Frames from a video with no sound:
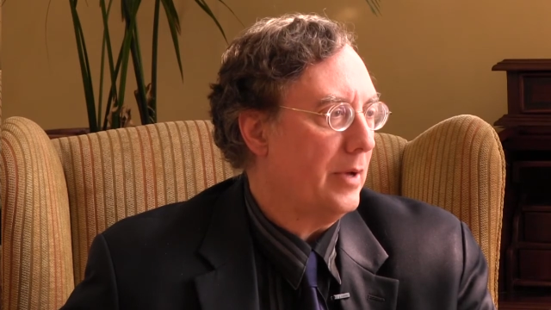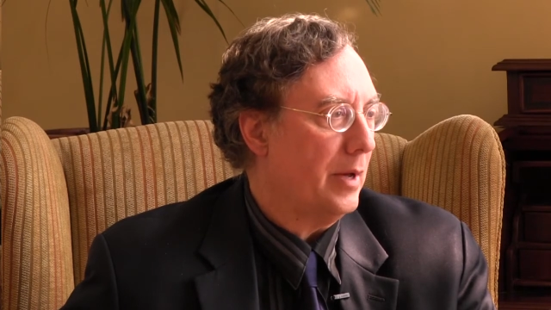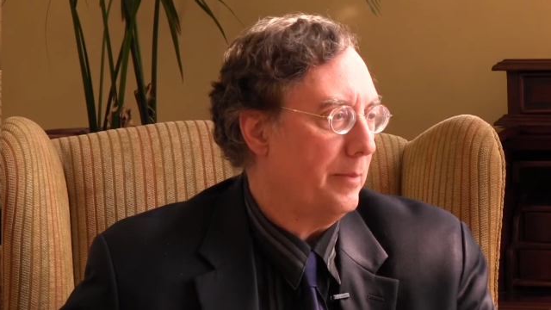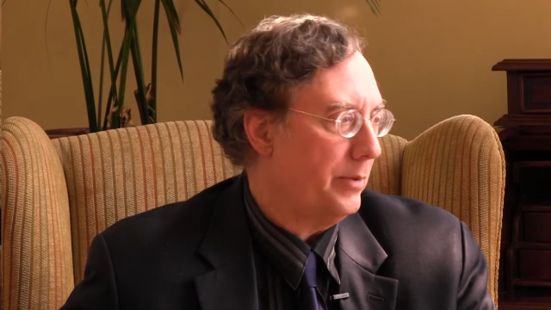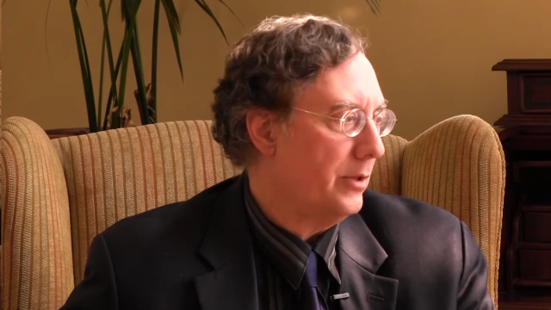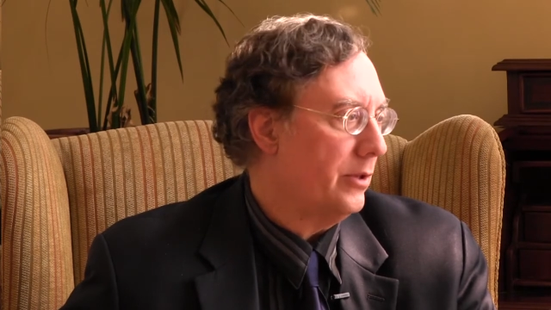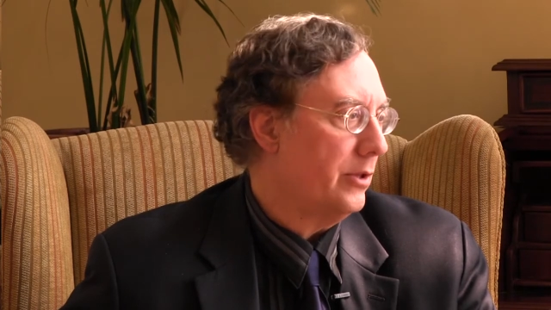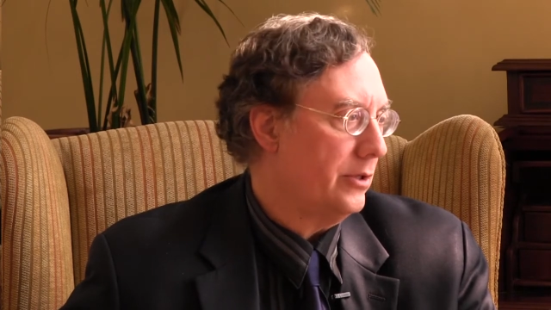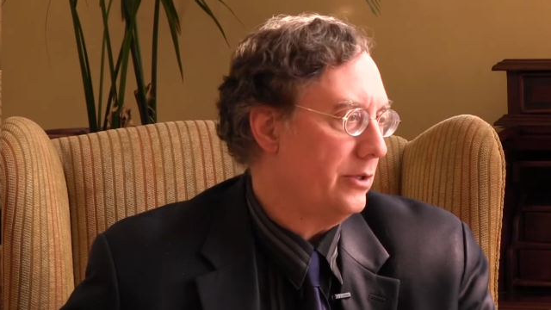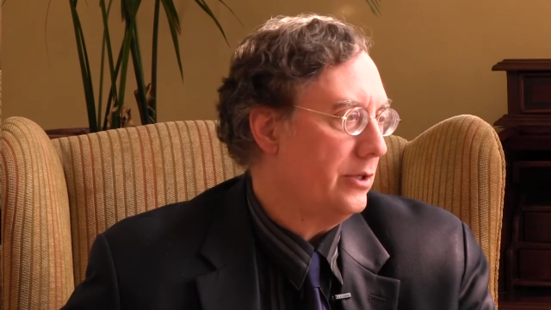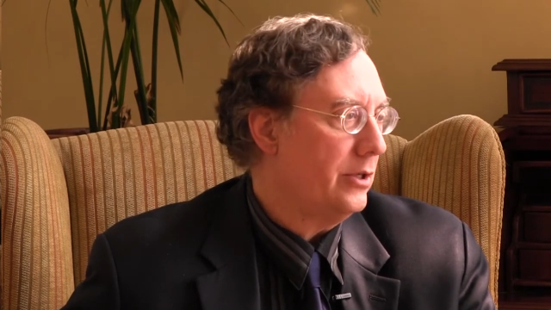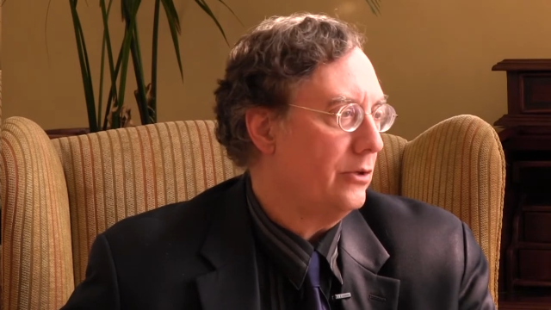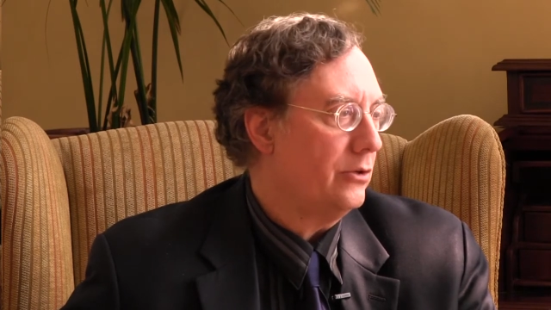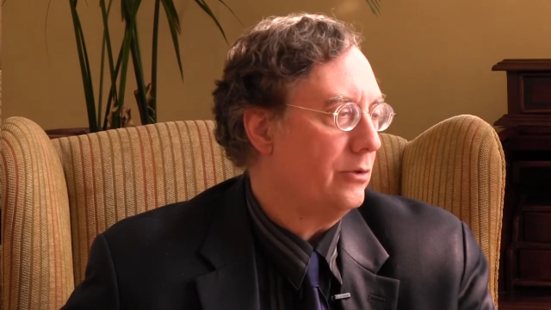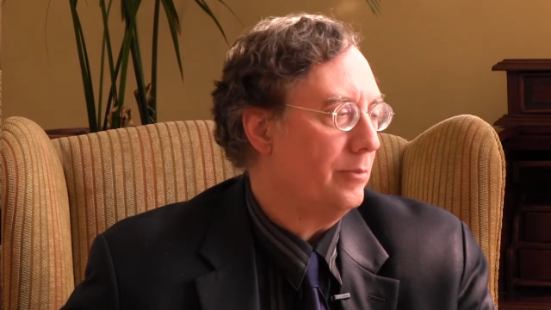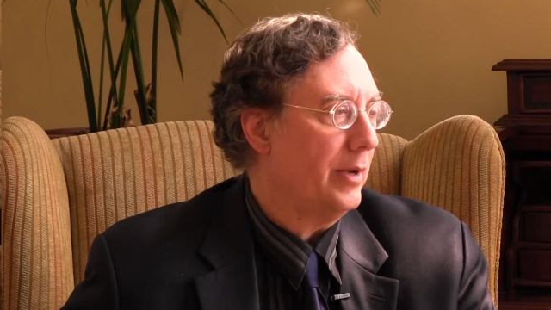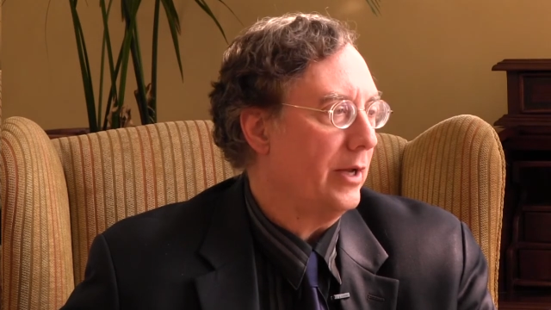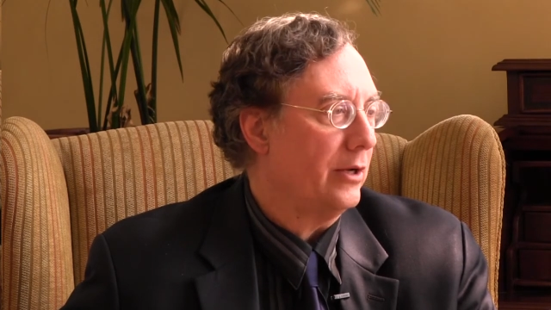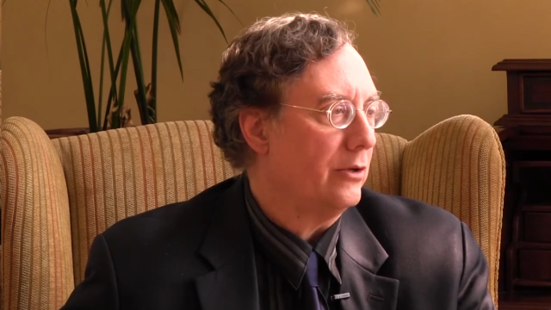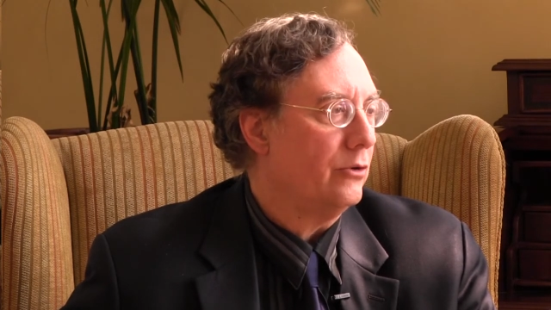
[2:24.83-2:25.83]
ability
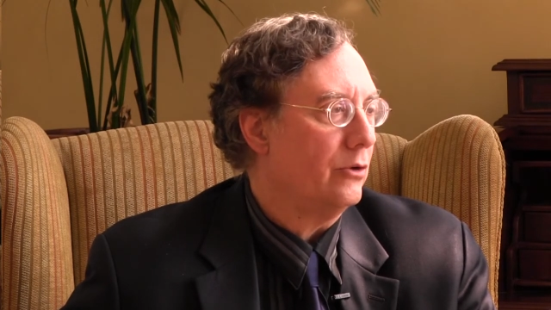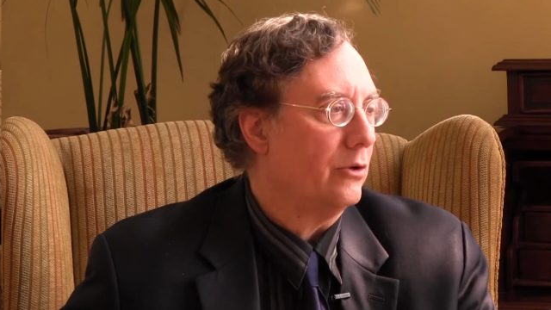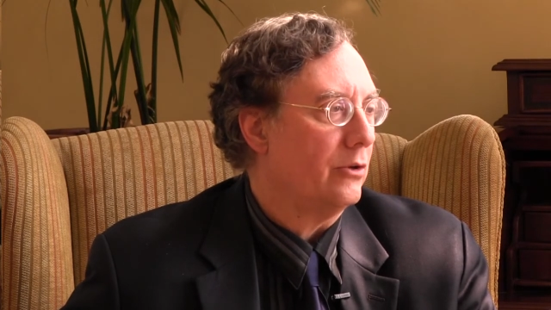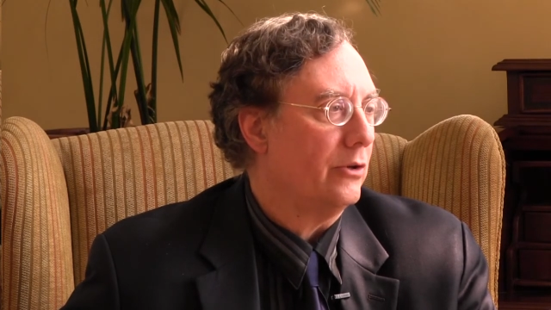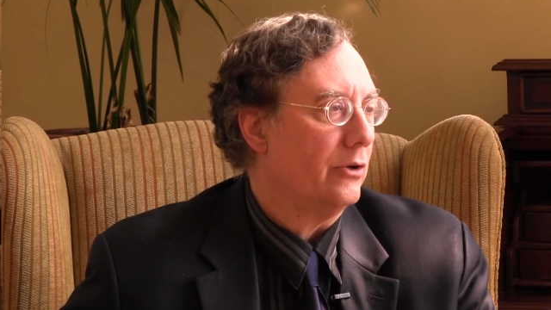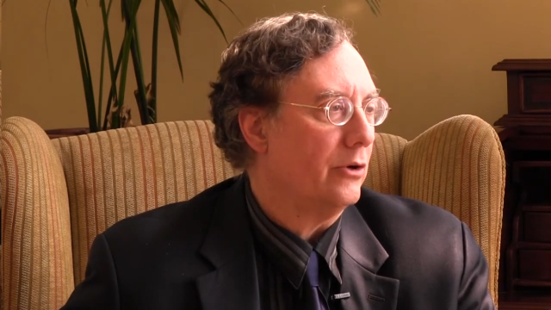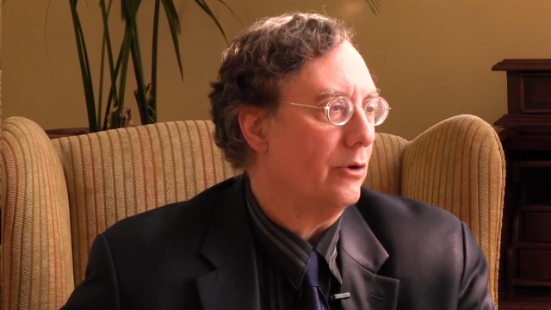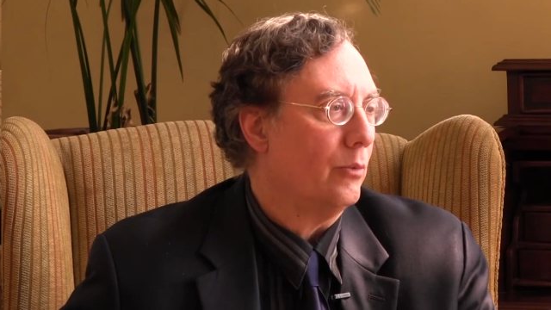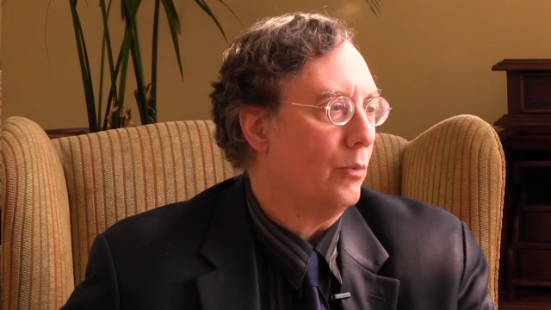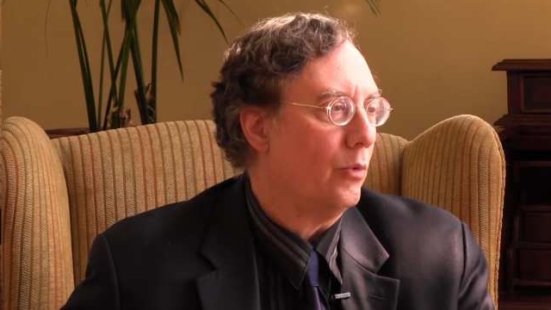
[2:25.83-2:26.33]
to make nuclear